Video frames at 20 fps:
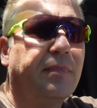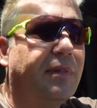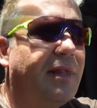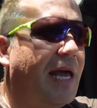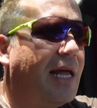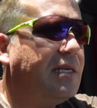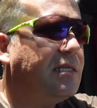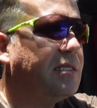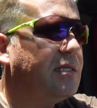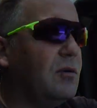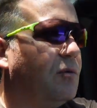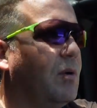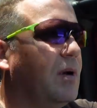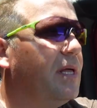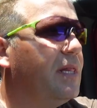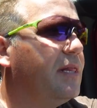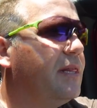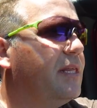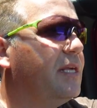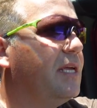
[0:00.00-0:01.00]
that's the
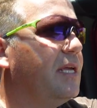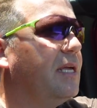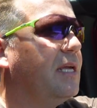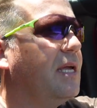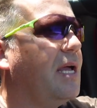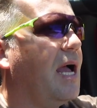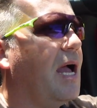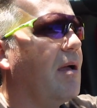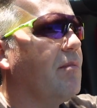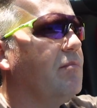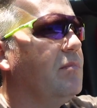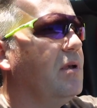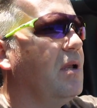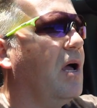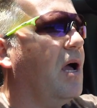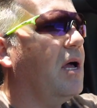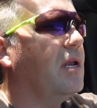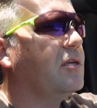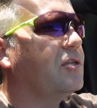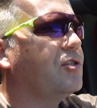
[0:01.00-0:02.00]
one thing I'm
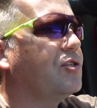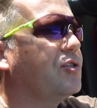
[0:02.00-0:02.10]
not